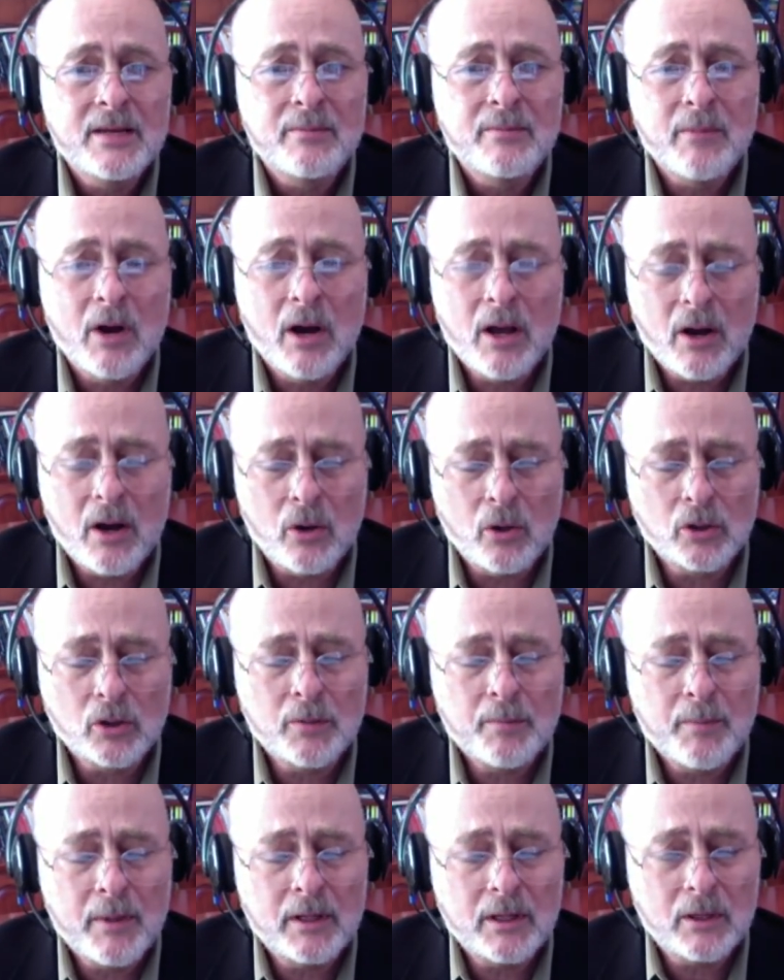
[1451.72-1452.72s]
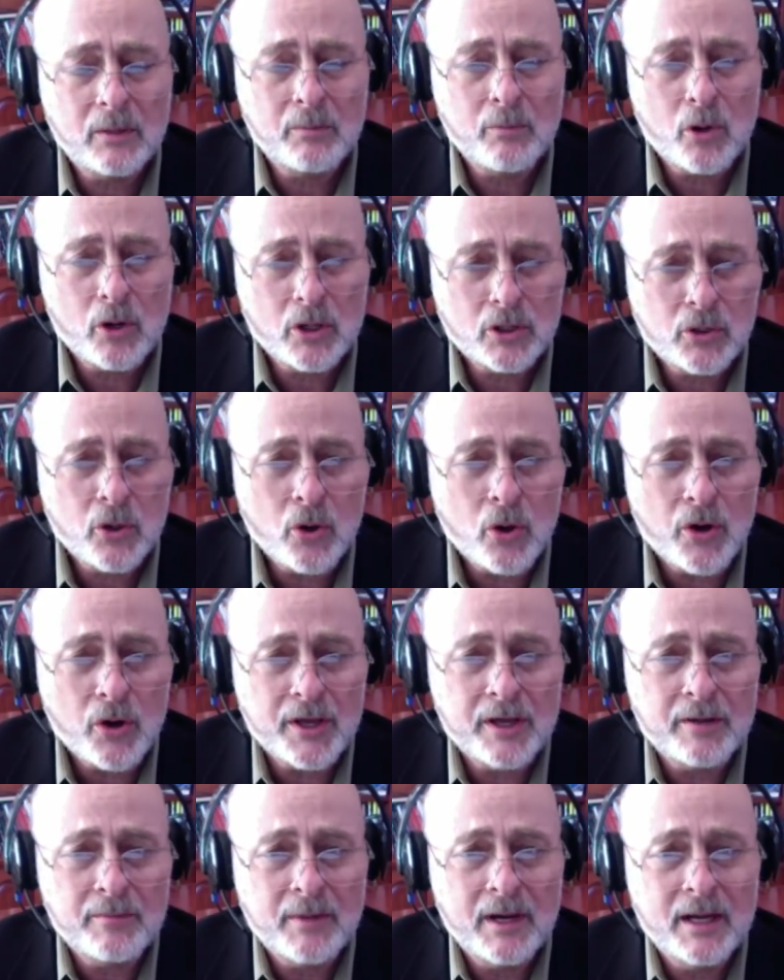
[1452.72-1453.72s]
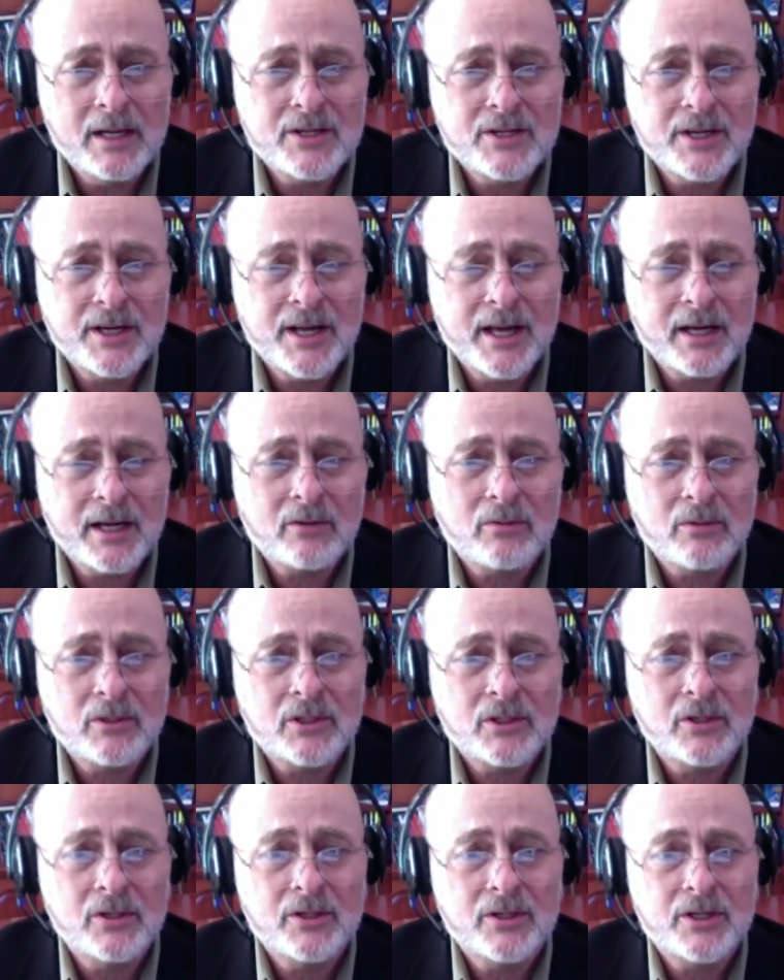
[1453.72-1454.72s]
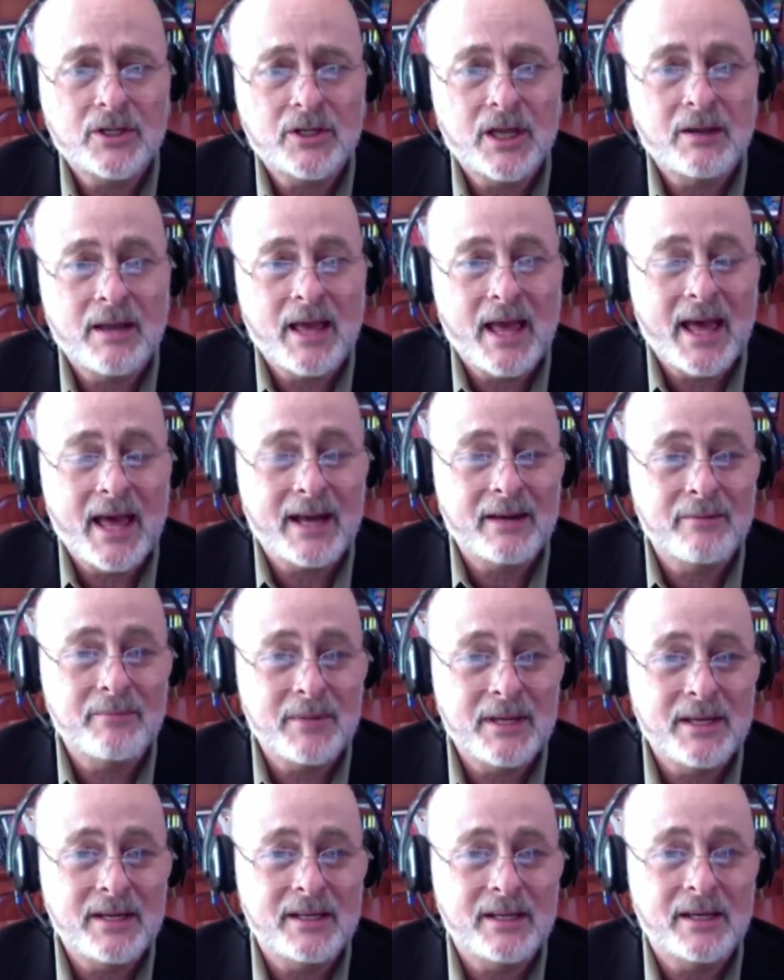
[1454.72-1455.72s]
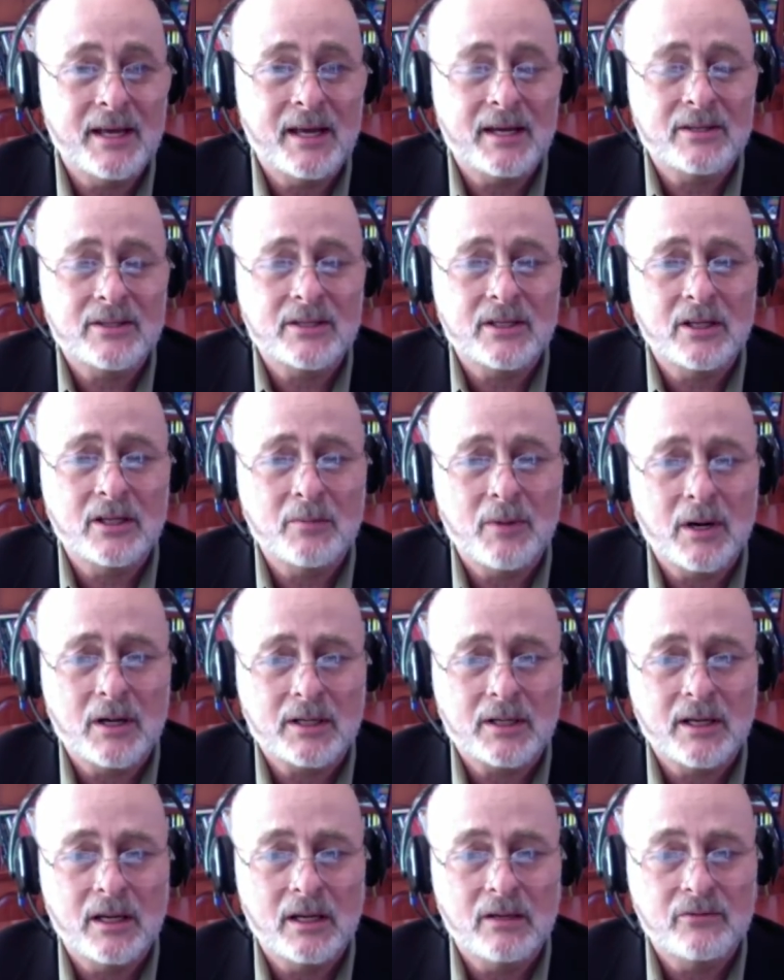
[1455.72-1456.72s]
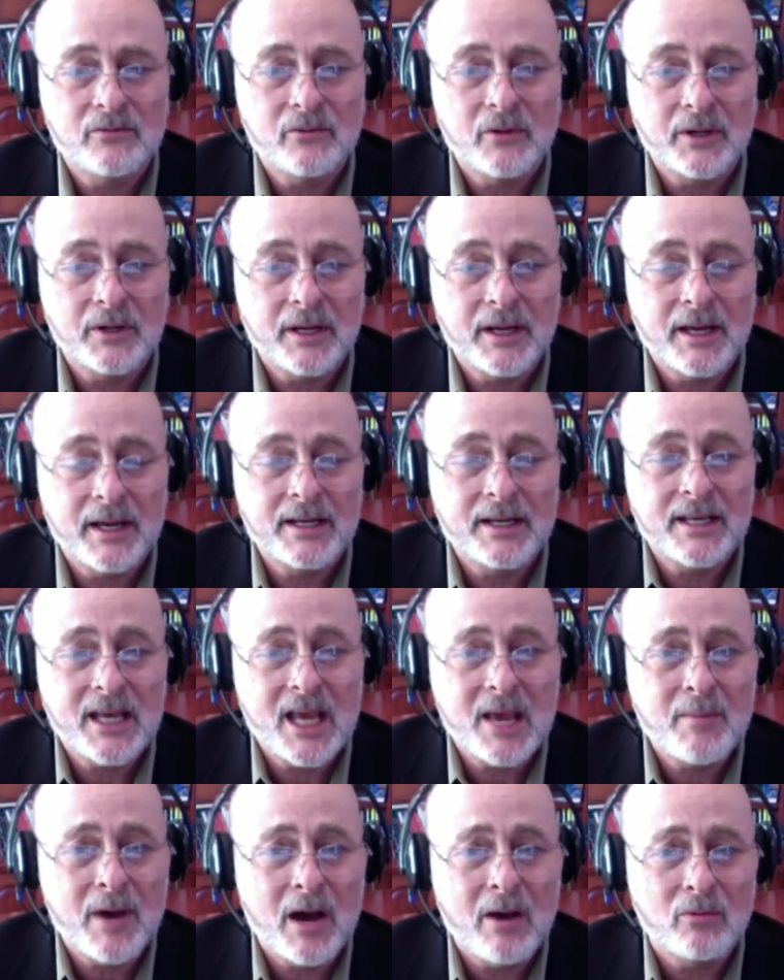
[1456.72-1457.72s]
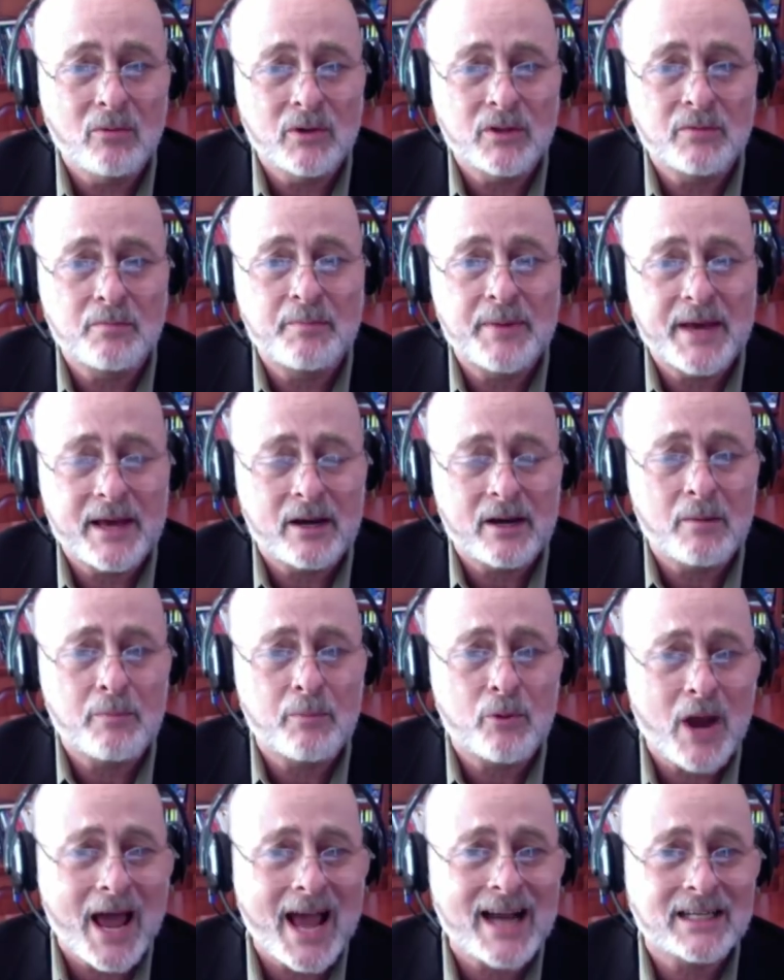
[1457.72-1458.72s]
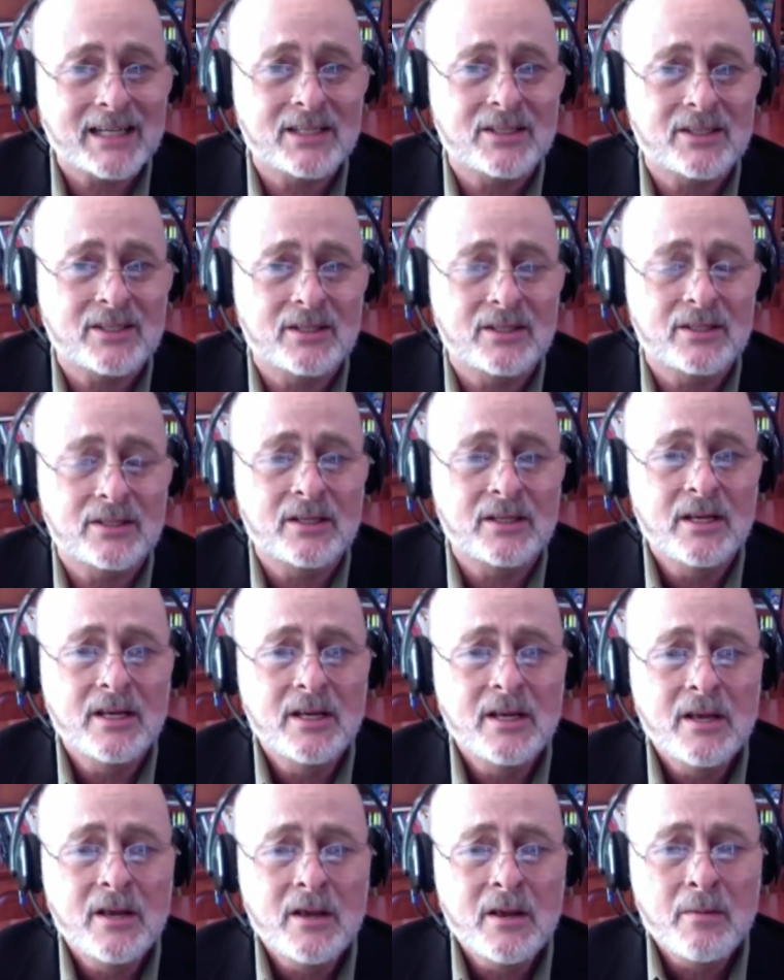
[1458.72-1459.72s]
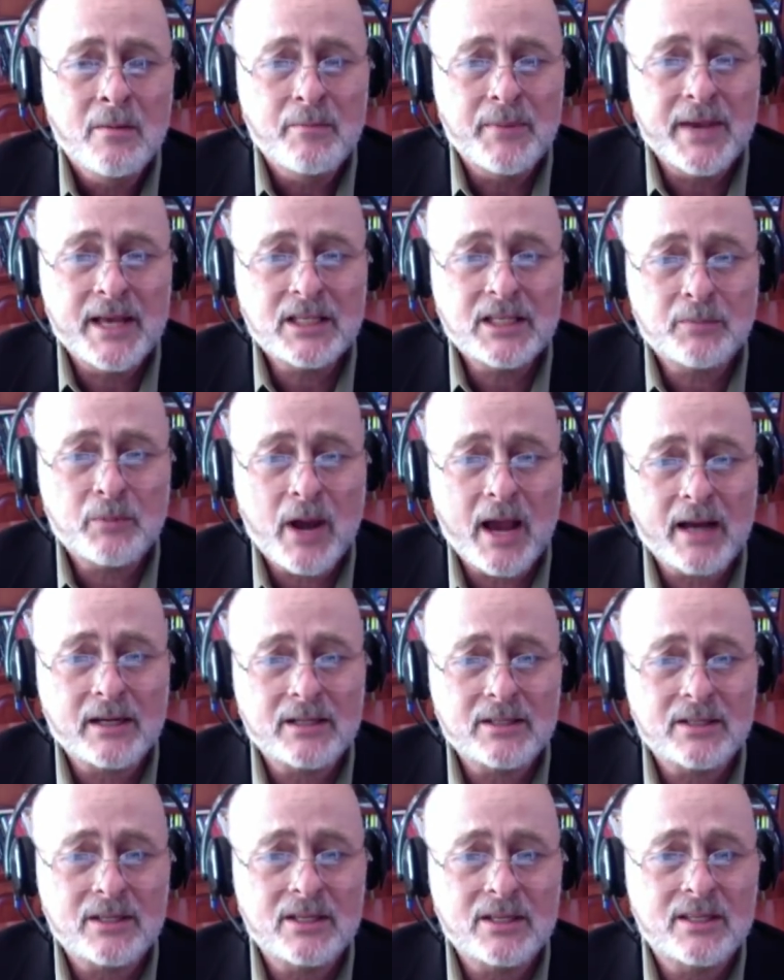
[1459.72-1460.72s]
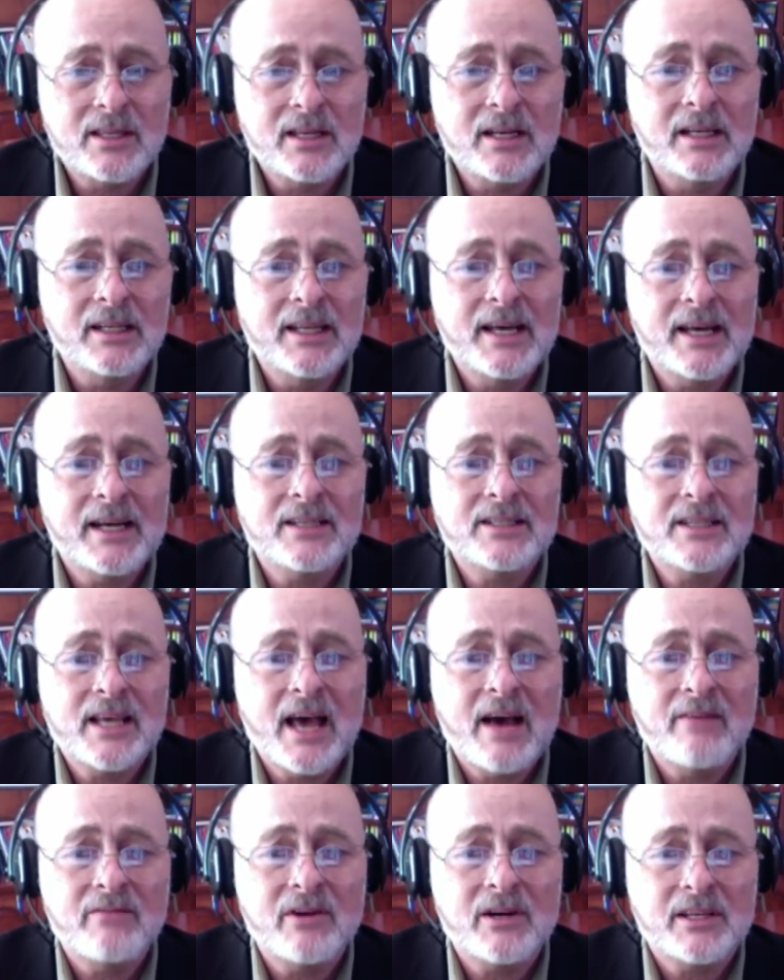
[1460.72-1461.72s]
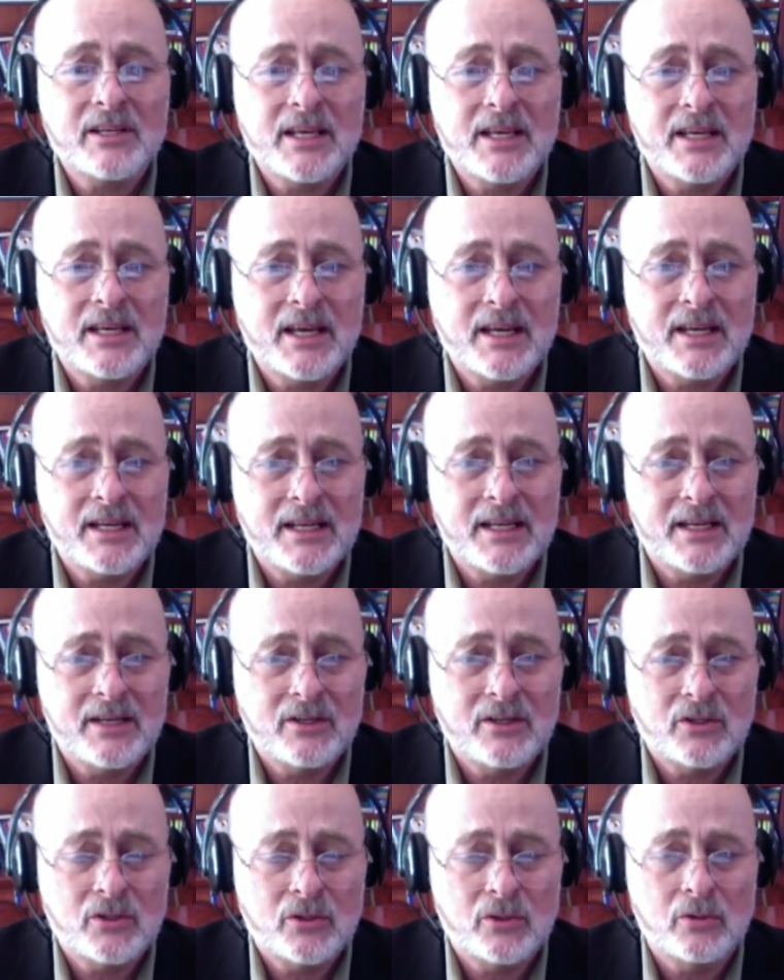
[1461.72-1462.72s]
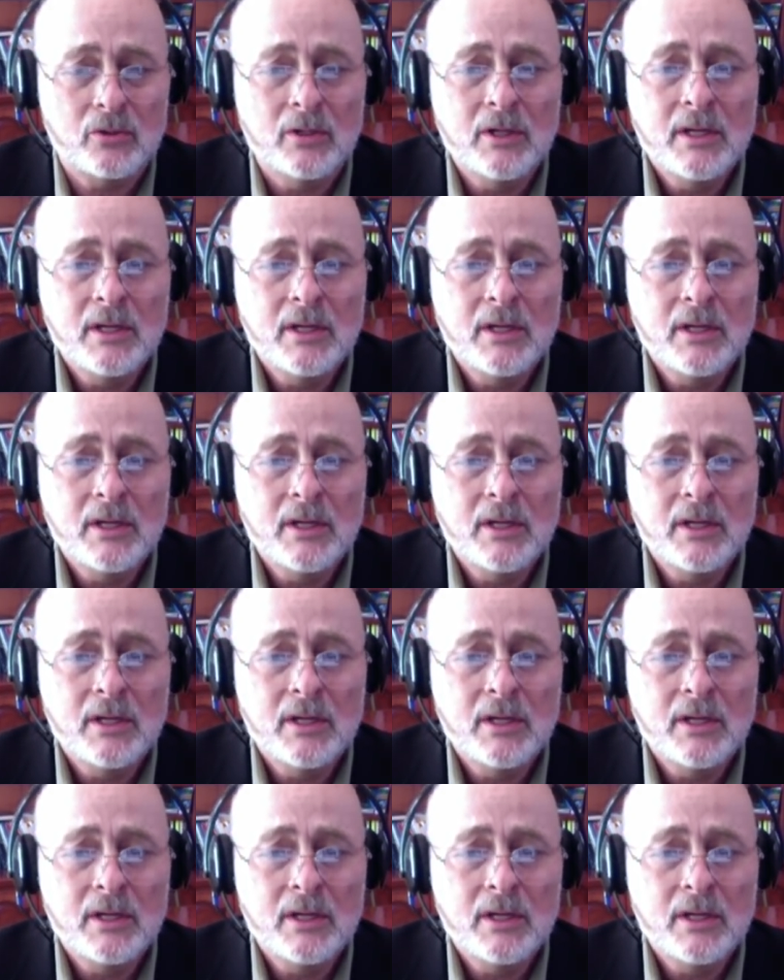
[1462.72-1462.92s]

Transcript: uh, hold a moratorium on genetic research and had a meeting at Asilomar, California, and came out with better practices, best practices that'll let us have our cake and eat it too.